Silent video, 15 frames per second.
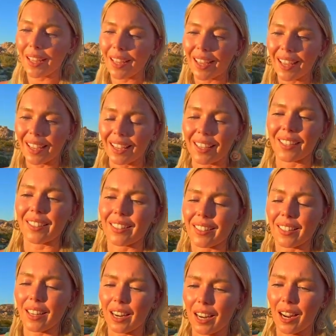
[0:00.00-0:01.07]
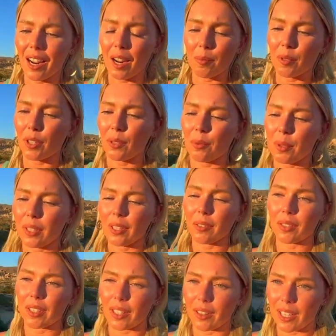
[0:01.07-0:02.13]
and I'm just really
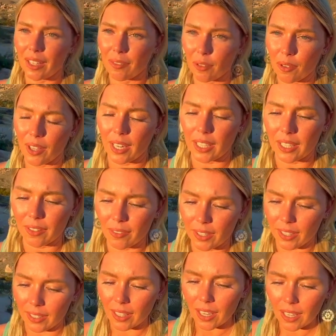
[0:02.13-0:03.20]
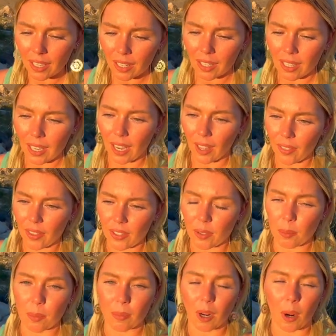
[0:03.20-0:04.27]
really thankful that I even had this
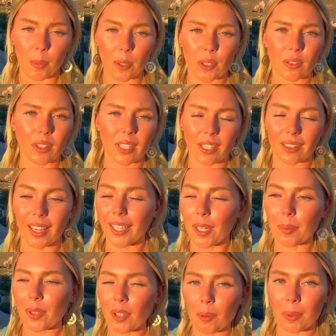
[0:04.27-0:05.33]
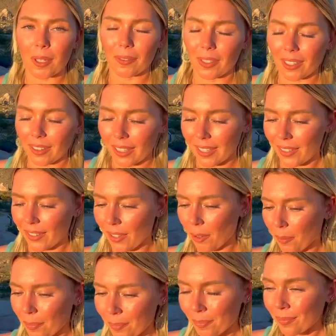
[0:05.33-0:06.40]
opportunity line up so perfectly so
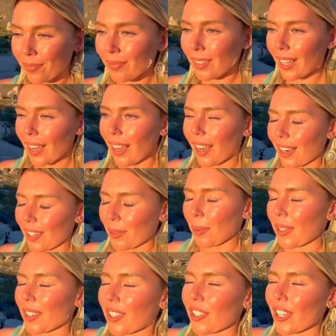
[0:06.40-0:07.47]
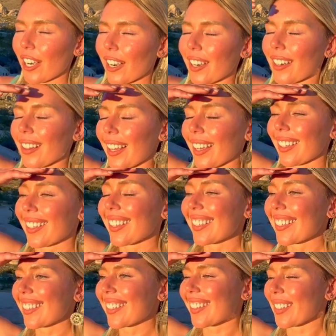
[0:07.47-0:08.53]
I just wanted to share like
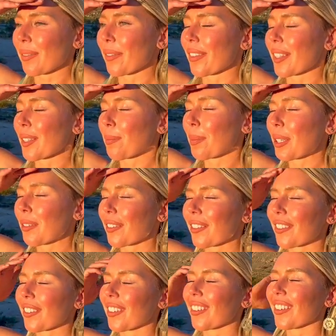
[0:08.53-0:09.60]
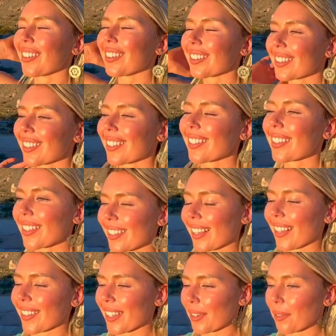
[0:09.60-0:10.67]
some of this beautiful
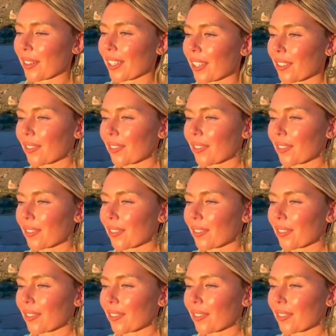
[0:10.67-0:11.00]
sunset with you.